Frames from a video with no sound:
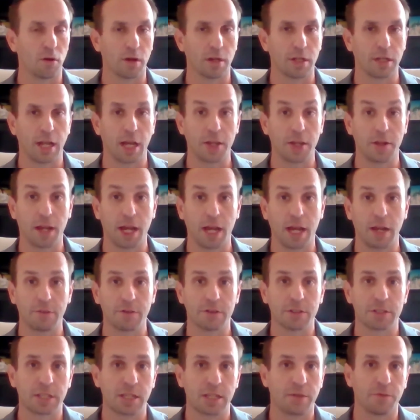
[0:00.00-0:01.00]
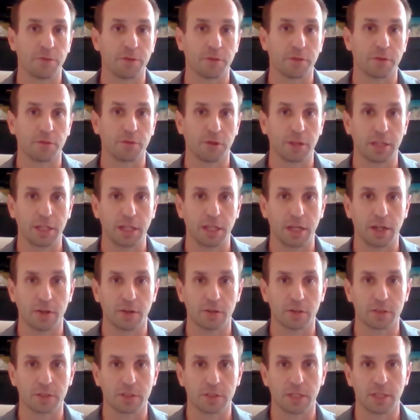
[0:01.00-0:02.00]
and now you have this kid for 3
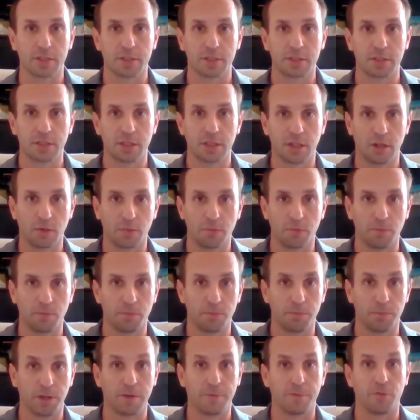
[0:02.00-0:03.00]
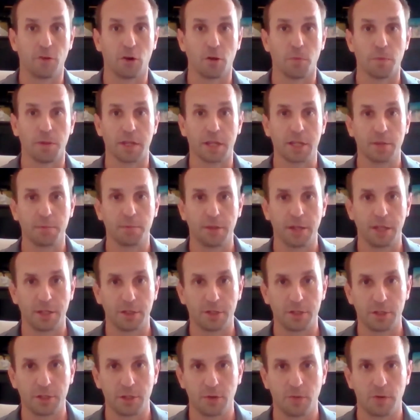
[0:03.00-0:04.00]
years that's been verbally committed
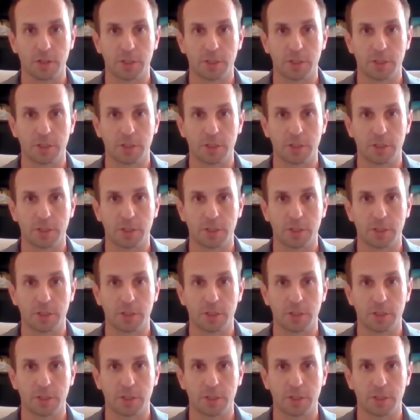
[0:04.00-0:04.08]
to you.